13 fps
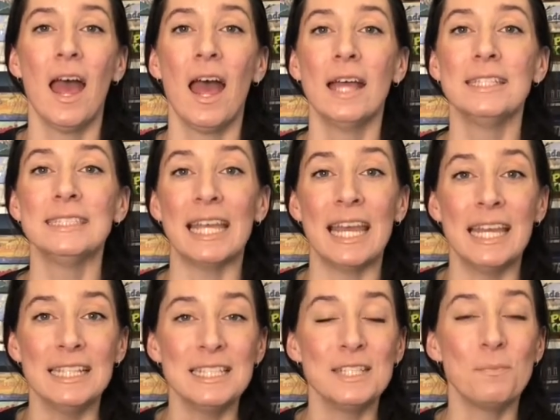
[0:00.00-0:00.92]

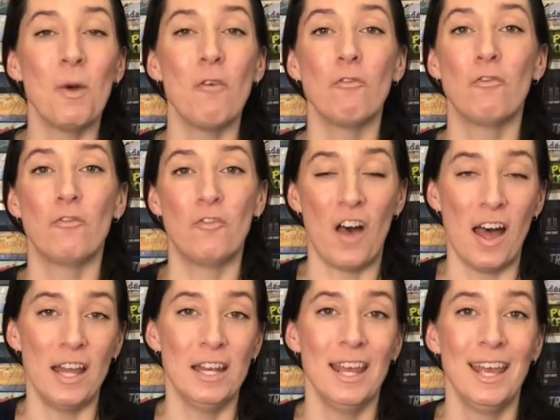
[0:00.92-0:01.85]
tense but
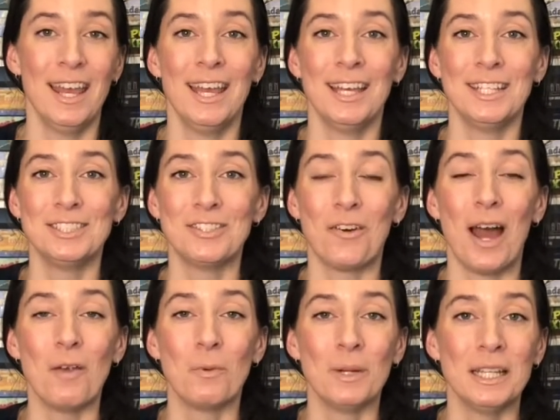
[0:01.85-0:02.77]
fun. So
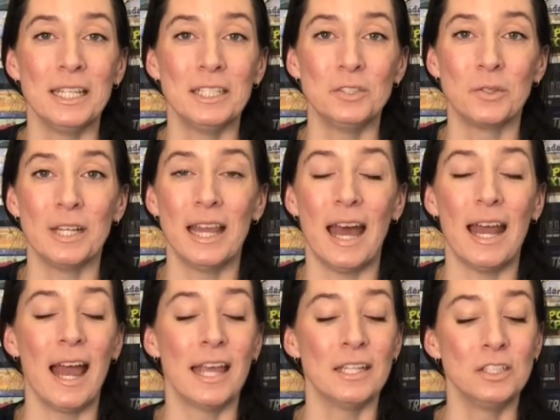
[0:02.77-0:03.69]
I really enjoy
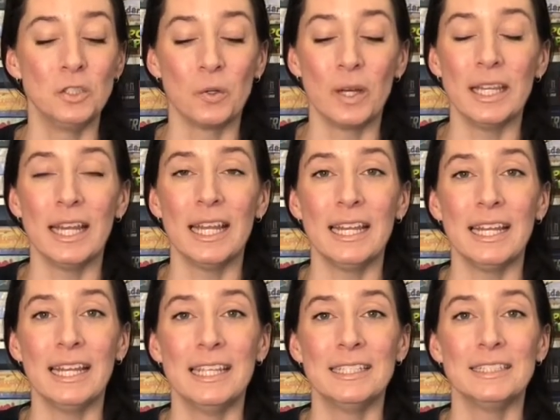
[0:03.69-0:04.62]
that. I enjoy that
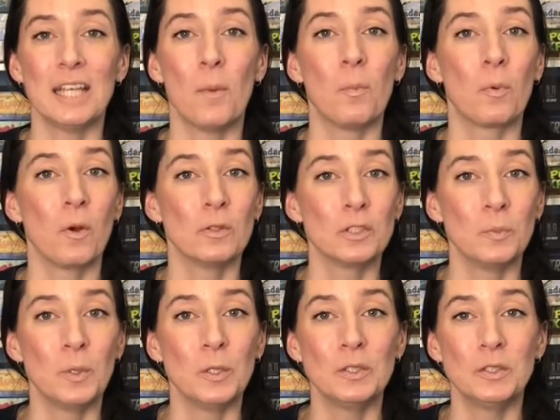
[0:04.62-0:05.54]
it is
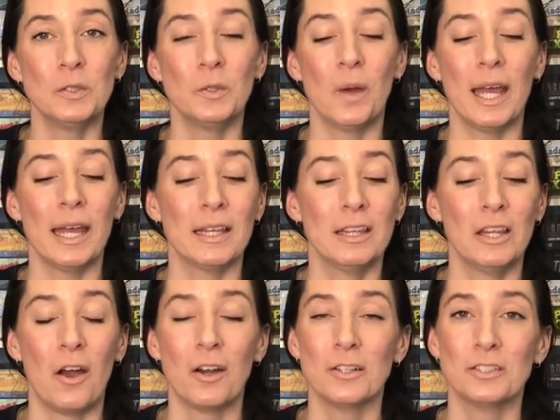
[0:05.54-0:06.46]
approachable to a
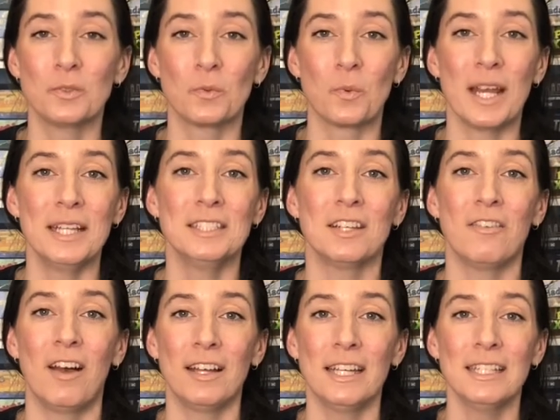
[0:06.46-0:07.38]
large range of
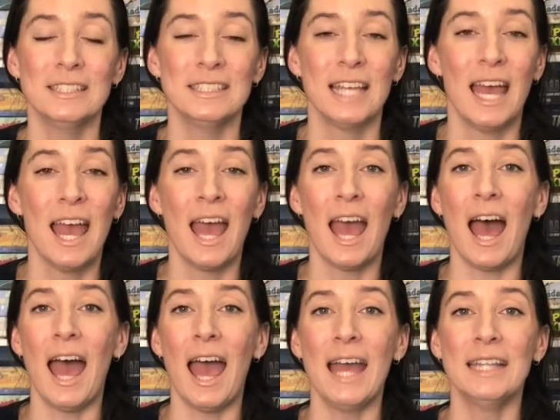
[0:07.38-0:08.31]
audience.
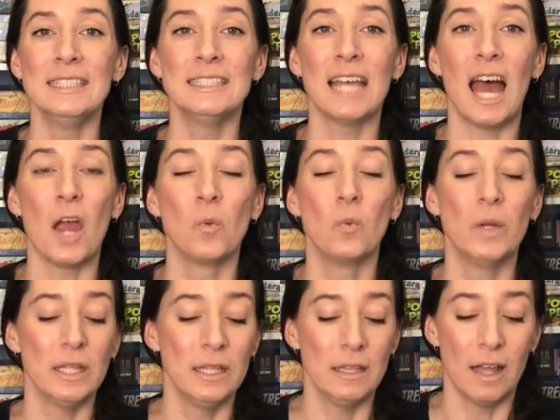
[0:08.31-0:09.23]
And I
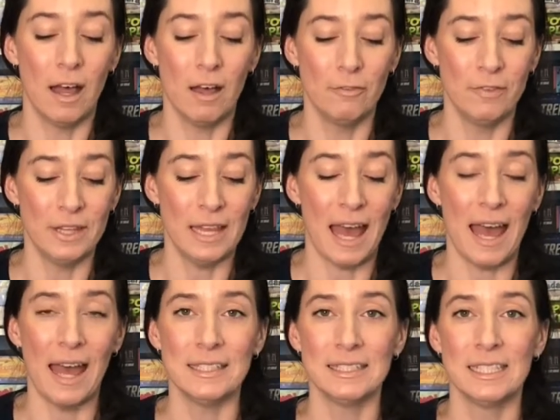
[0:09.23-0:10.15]
really love that